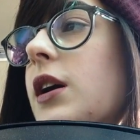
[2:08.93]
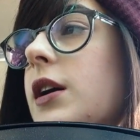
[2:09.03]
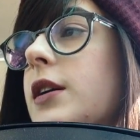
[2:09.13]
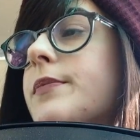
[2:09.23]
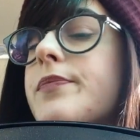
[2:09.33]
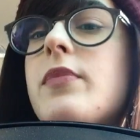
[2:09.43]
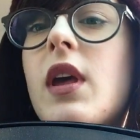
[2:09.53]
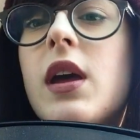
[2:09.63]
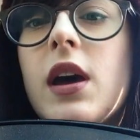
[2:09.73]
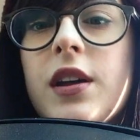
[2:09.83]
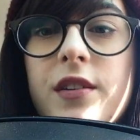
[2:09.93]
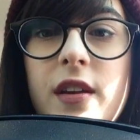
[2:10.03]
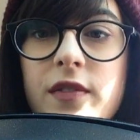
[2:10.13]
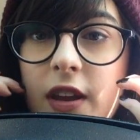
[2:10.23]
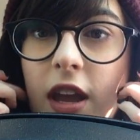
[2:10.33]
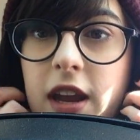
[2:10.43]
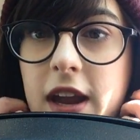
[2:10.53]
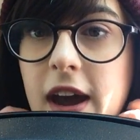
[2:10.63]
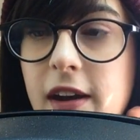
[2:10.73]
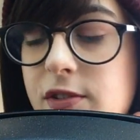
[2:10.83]
Um, I just have to get
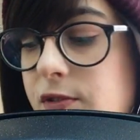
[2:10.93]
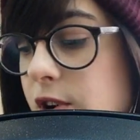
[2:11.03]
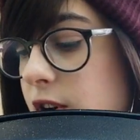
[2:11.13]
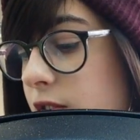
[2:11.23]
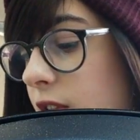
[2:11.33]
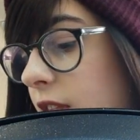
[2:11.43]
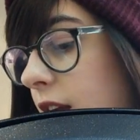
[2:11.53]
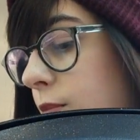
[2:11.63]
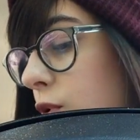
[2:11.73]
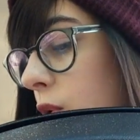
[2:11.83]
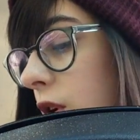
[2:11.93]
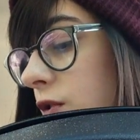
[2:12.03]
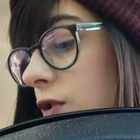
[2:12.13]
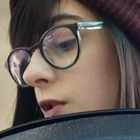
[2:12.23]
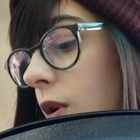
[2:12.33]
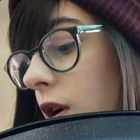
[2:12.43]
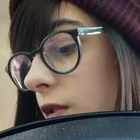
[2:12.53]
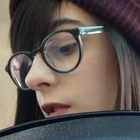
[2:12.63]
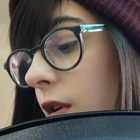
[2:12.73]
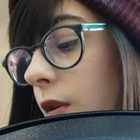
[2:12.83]
gas first, and then I'm going to
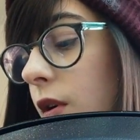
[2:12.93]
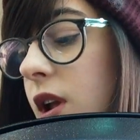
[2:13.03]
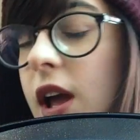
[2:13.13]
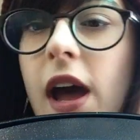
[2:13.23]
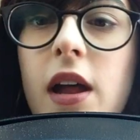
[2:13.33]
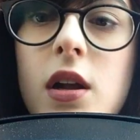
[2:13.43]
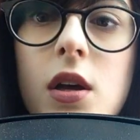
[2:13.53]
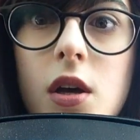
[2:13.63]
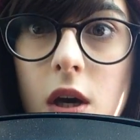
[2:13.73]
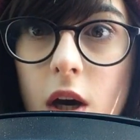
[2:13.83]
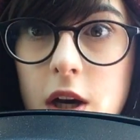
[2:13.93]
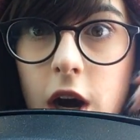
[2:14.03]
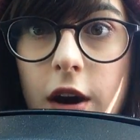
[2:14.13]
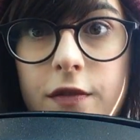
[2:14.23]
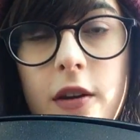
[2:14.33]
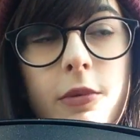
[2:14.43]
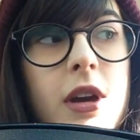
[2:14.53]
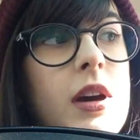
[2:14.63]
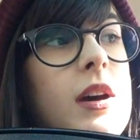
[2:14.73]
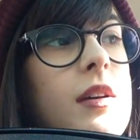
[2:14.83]
also get a coffee
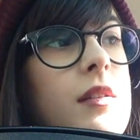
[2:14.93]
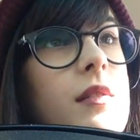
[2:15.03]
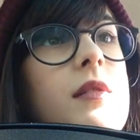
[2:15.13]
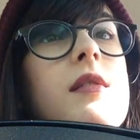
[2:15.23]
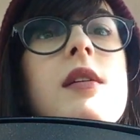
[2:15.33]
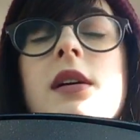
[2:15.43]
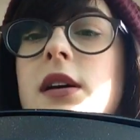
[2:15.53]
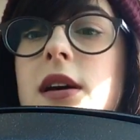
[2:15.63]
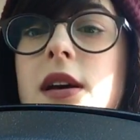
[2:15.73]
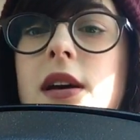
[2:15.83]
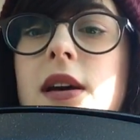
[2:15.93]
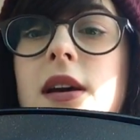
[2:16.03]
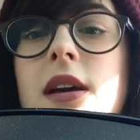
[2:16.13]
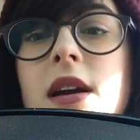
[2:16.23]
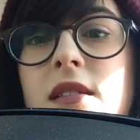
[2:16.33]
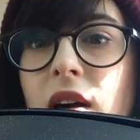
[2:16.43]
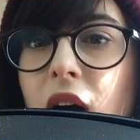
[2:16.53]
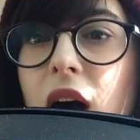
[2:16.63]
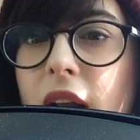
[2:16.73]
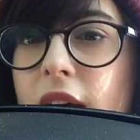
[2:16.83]
because it's
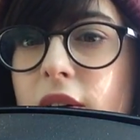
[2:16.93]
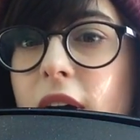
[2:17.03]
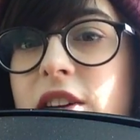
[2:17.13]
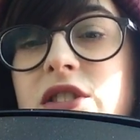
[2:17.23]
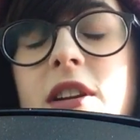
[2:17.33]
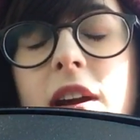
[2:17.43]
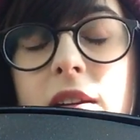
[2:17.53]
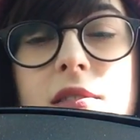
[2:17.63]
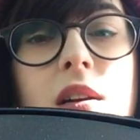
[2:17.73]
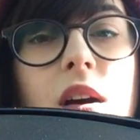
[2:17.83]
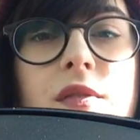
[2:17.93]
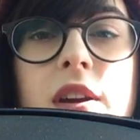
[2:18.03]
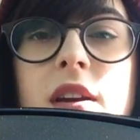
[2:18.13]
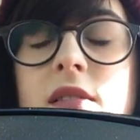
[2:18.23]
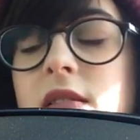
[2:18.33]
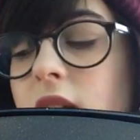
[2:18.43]
hot out. Actually, an iced coffee because it's